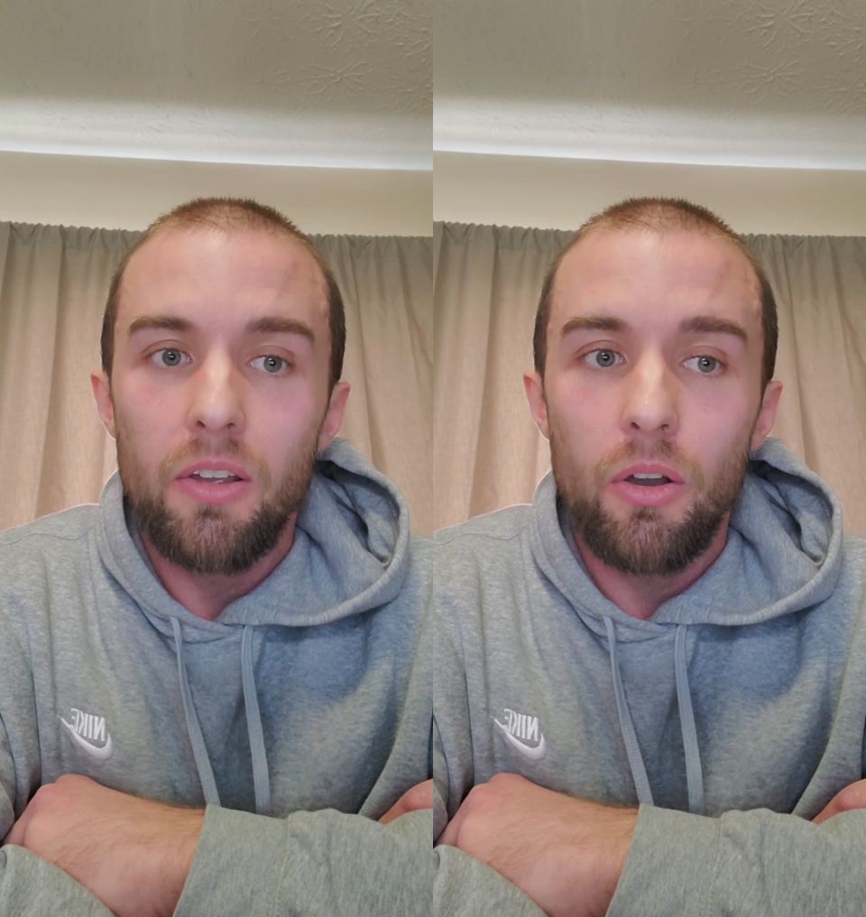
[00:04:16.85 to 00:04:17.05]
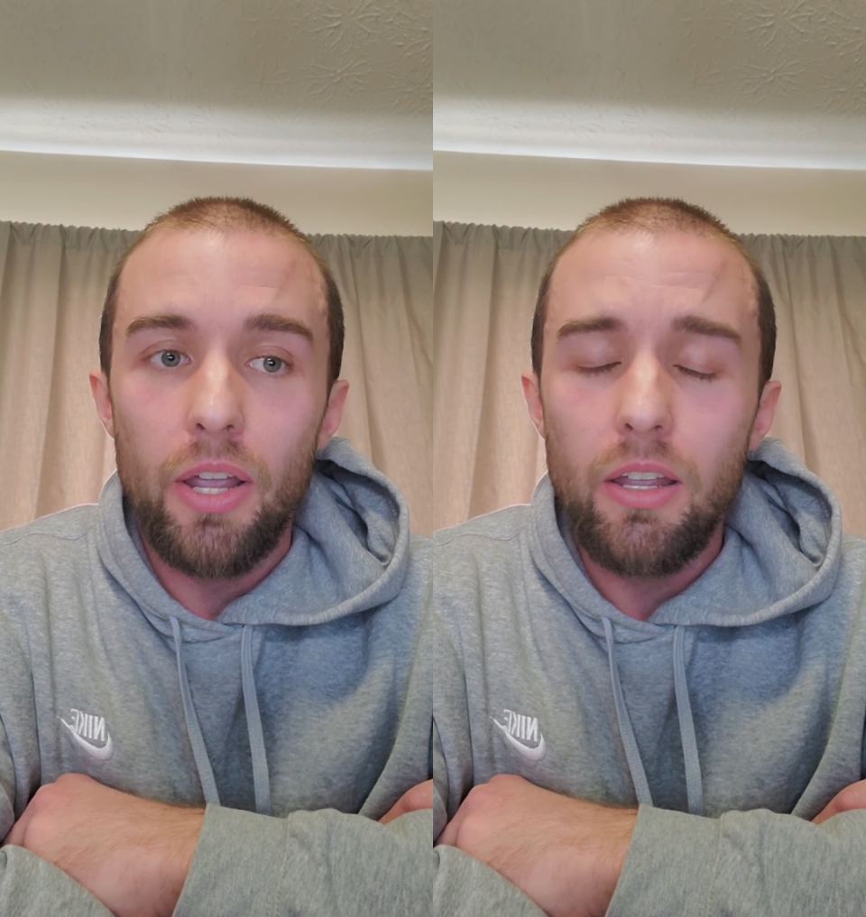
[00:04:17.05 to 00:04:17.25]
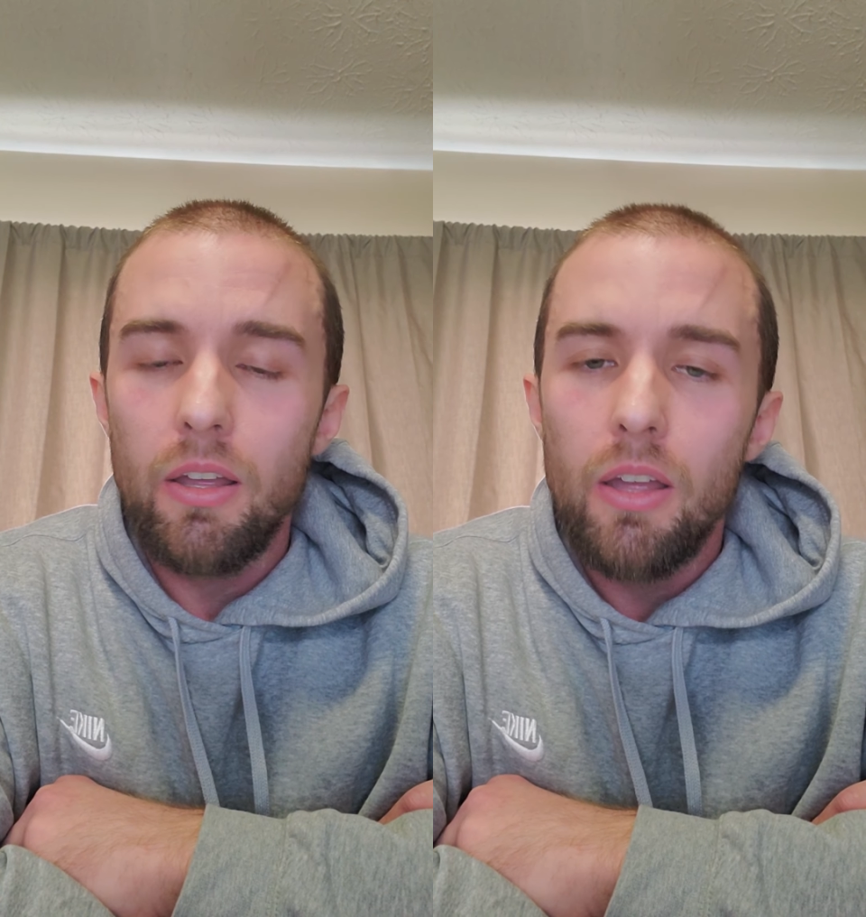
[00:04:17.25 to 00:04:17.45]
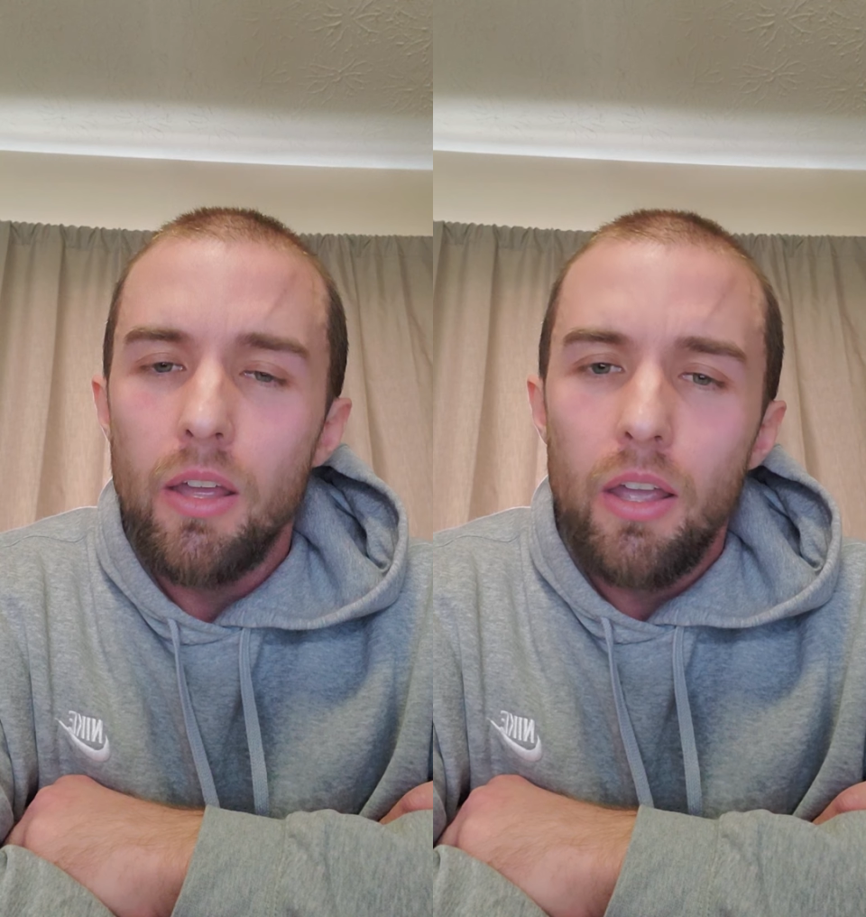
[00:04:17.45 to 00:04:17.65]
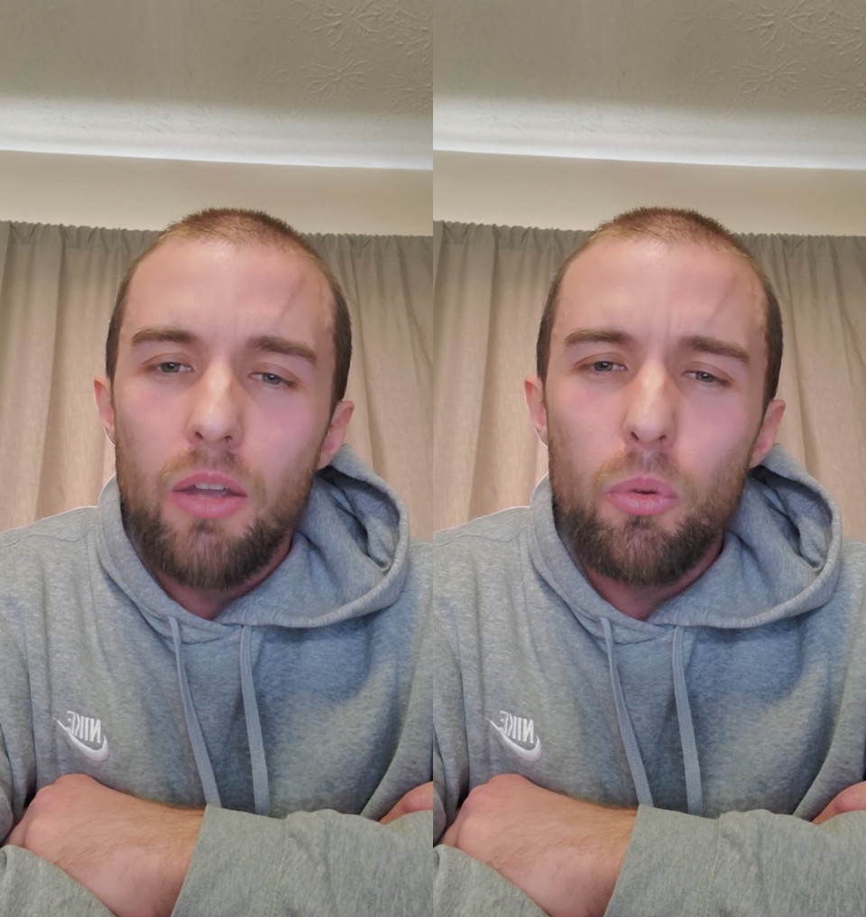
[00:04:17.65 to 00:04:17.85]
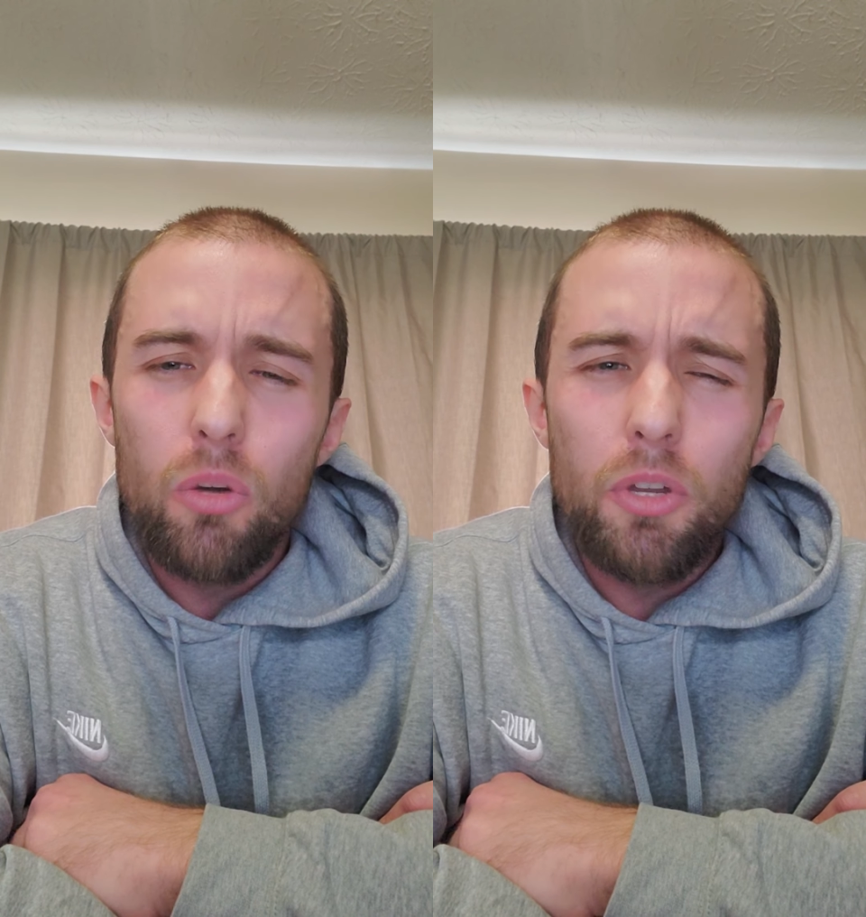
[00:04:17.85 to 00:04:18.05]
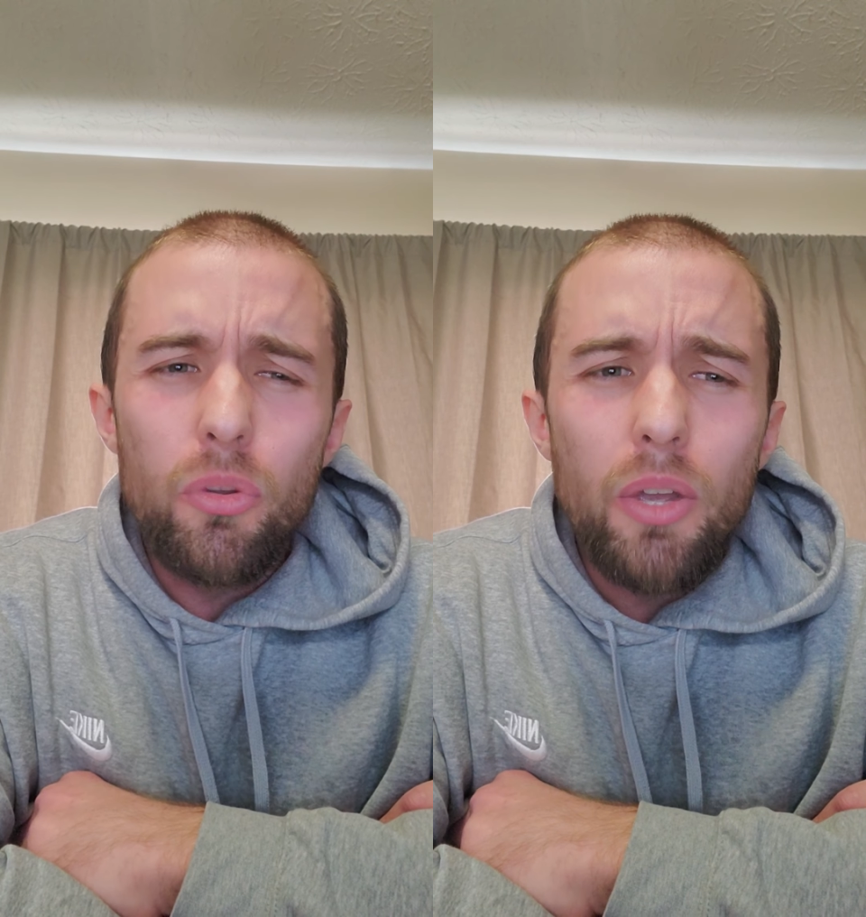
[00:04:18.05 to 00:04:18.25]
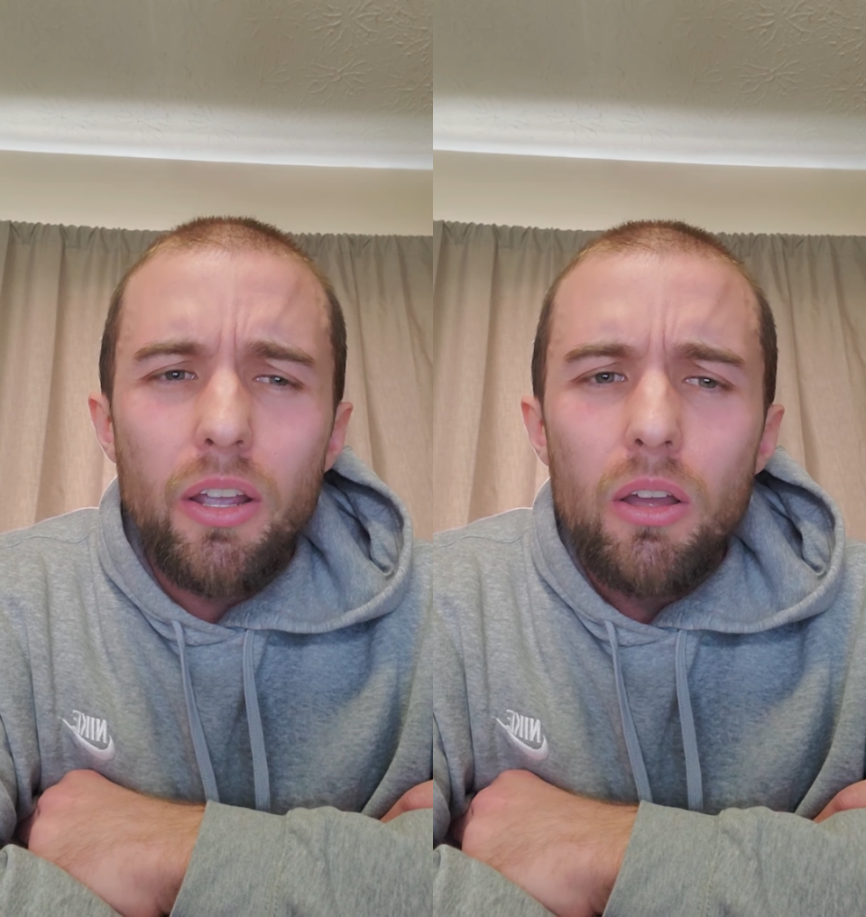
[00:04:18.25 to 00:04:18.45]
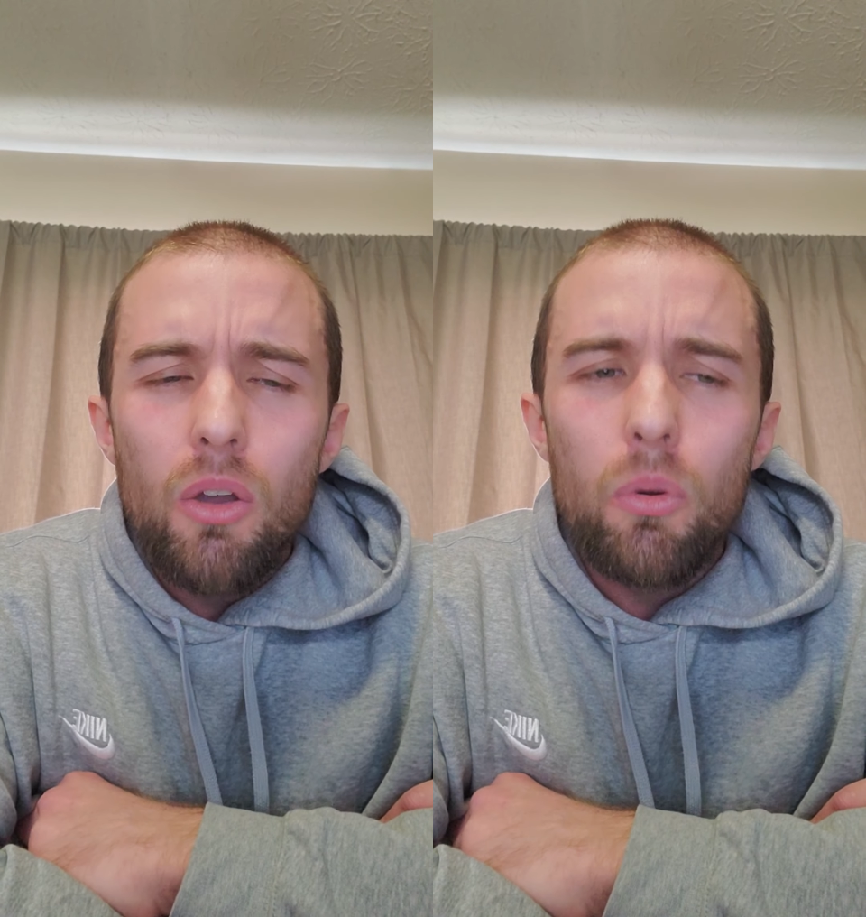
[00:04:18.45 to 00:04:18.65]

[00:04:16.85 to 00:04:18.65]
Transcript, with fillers: okay and what are we doing